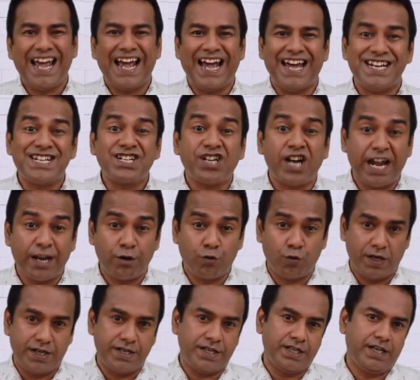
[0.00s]
and
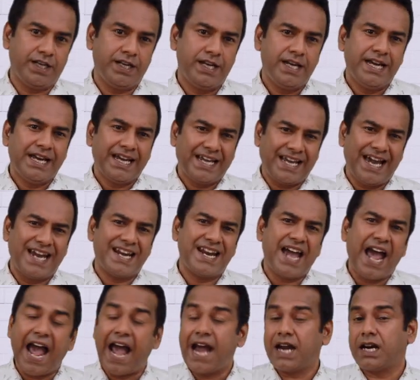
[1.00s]
tranquility can
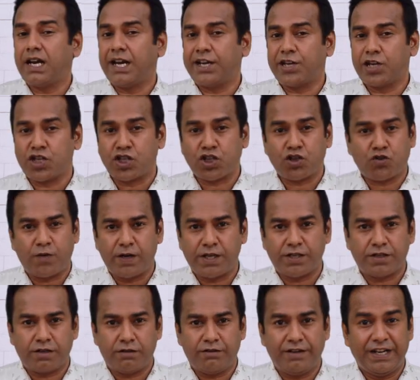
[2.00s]
act like a
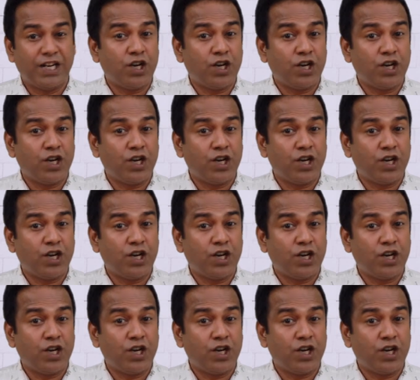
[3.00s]
stressor.